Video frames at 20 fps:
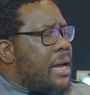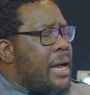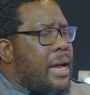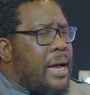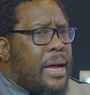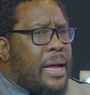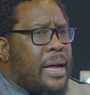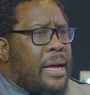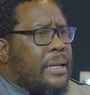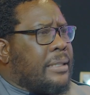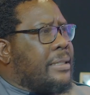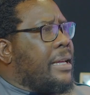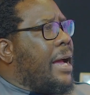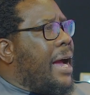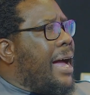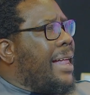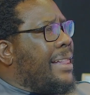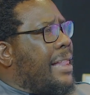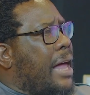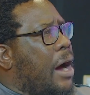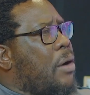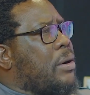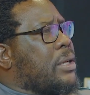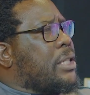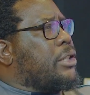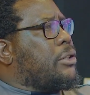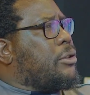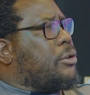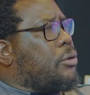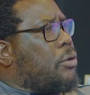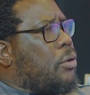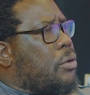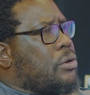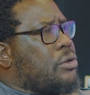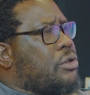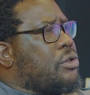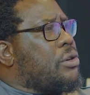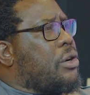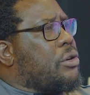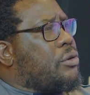they allowed it to
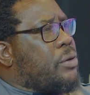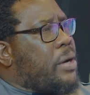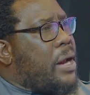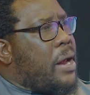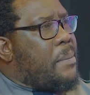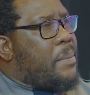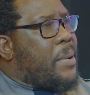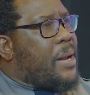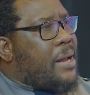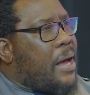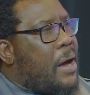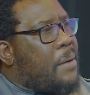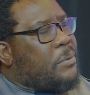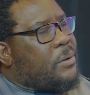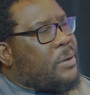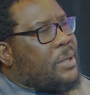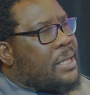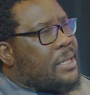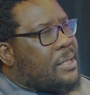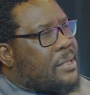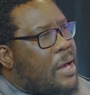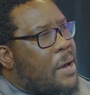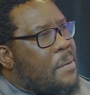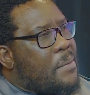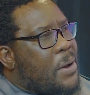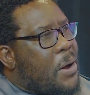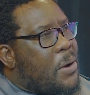continue to happen up to this time.